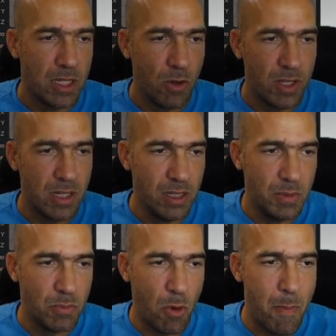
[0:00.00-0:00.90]
So it's a
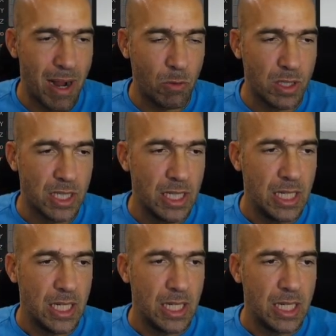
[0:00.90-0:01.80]
little bit more backward,
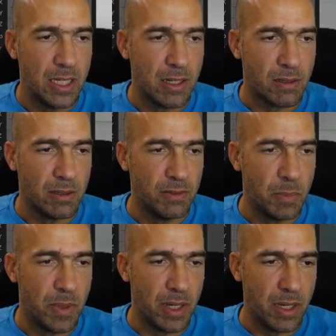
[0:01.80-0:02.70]
the knuckle of
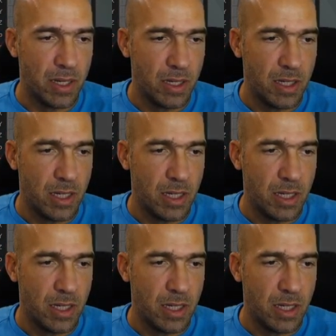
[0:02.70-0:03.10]
the pinky.